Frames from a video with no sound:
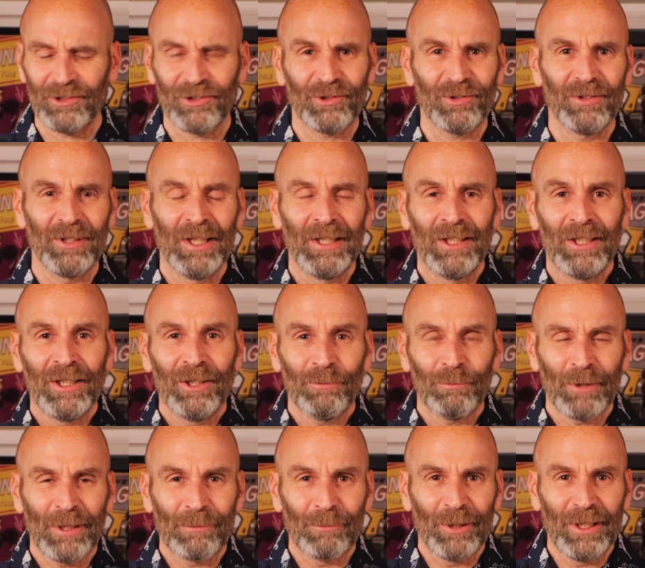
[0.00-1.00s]
because
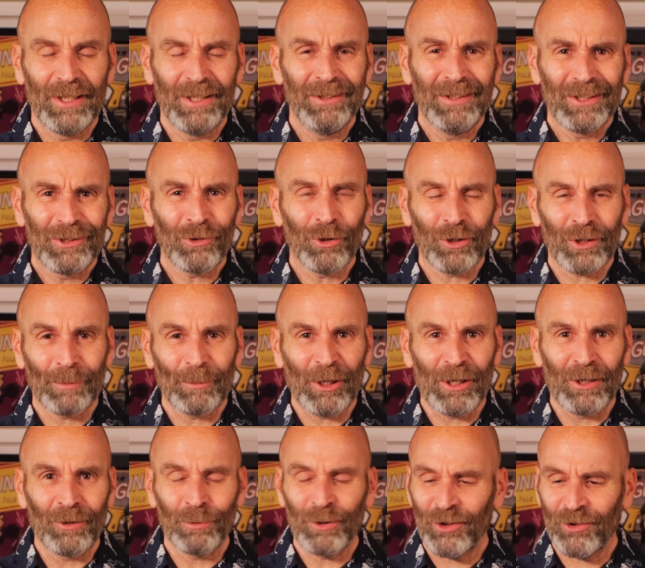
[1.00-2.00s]
when we talk
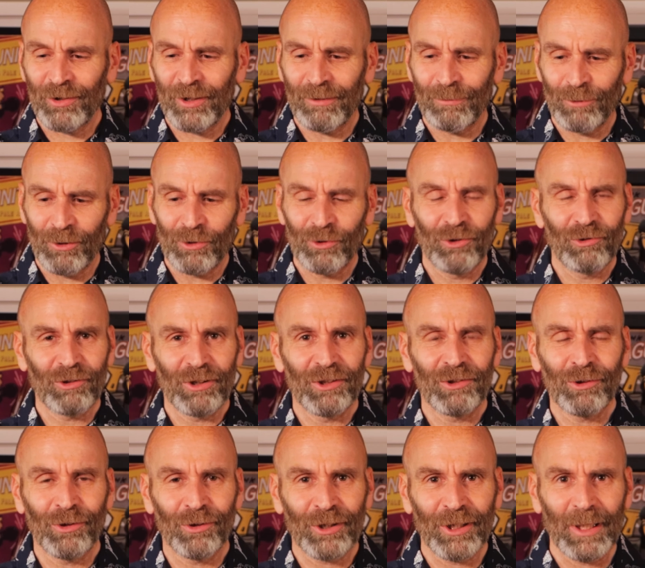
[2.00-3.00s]
about a whiskey we're usually
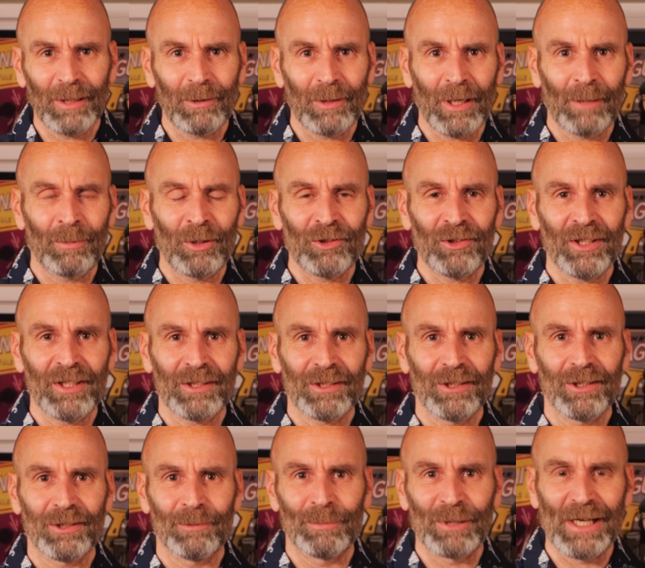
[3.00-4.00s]
talking about a
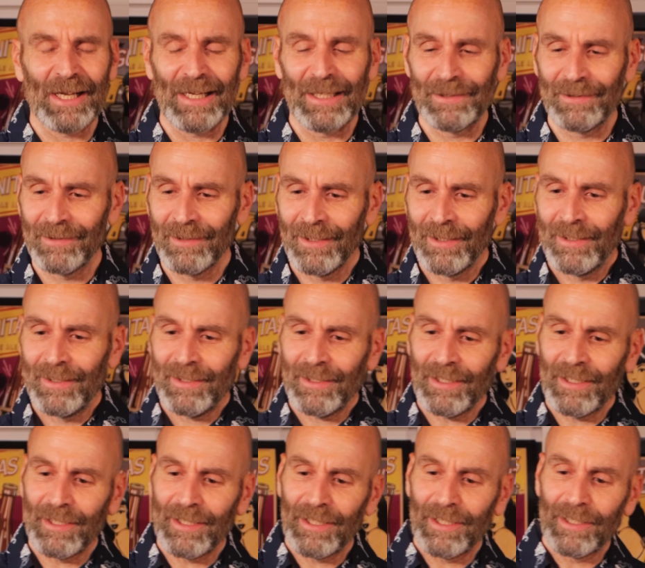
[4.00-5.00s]
particular brand.
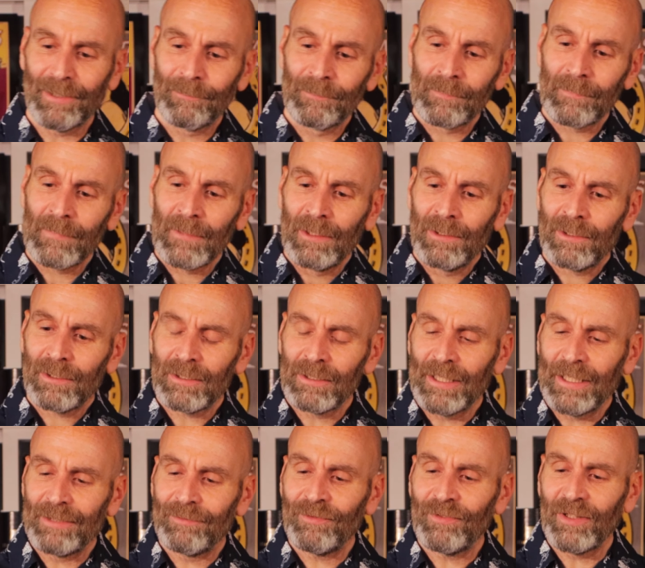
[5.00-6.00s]

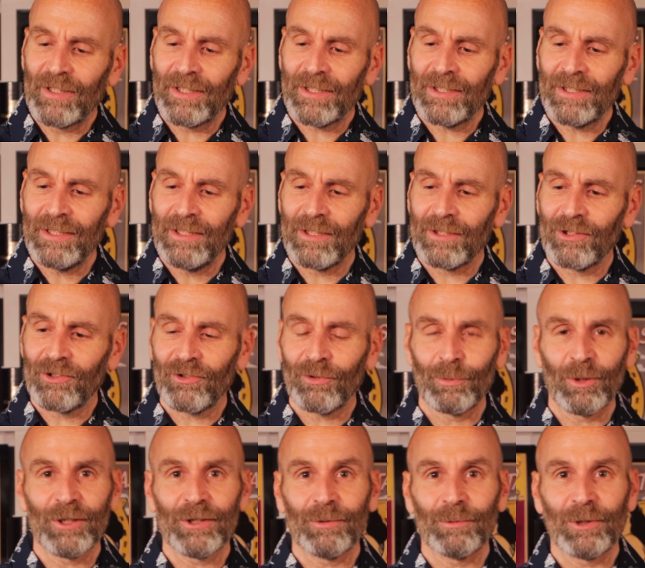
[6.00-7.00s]
Glenfiddich here is the
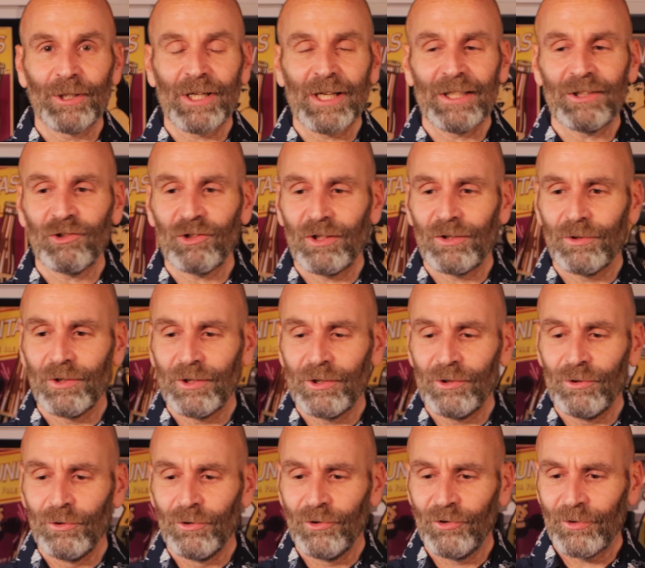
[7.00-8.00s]
one that we're actually going to
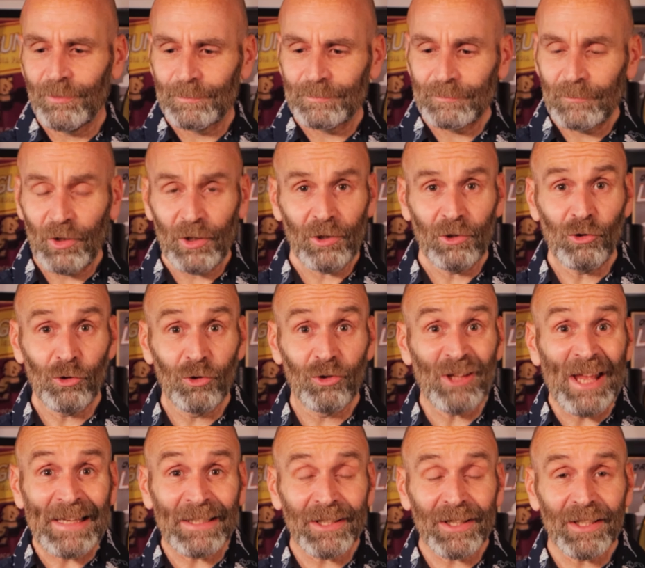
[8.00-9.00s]
use. You can
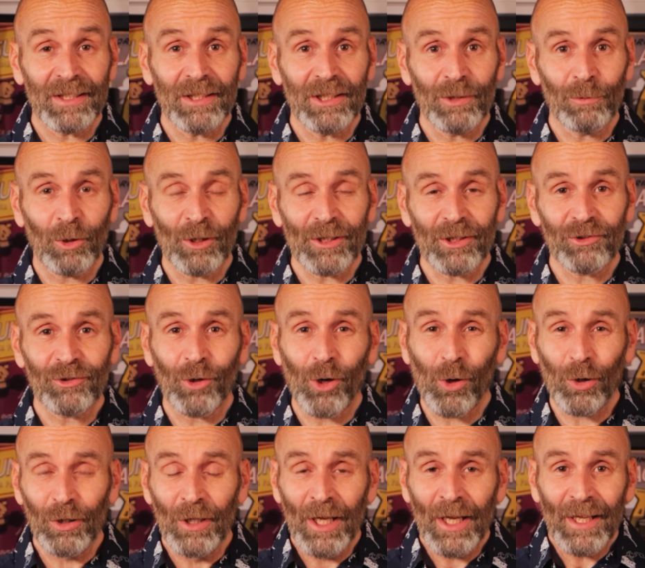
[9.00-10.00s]
use anything that you want at
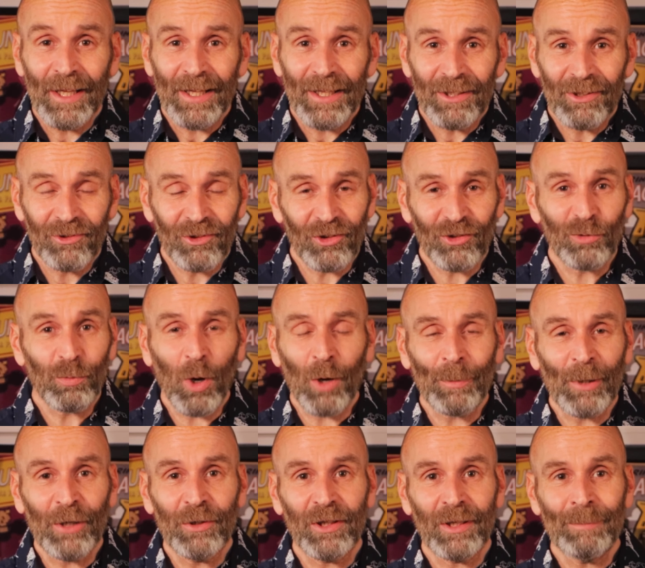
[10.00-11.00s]
all, just
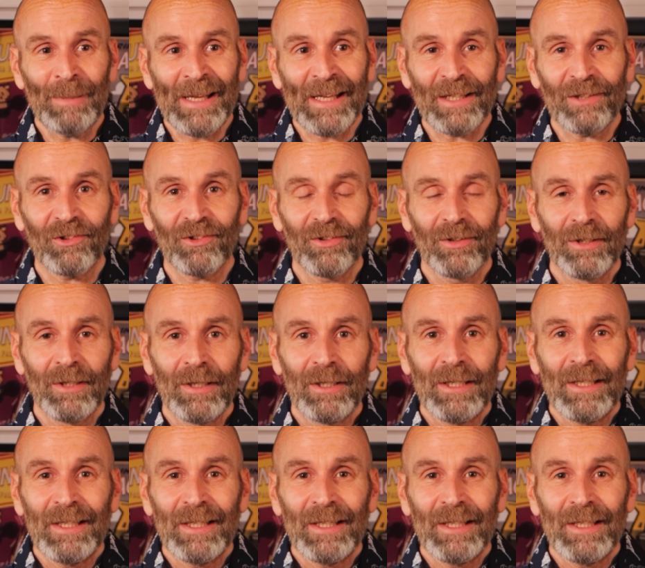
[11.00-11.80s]
swap out the base.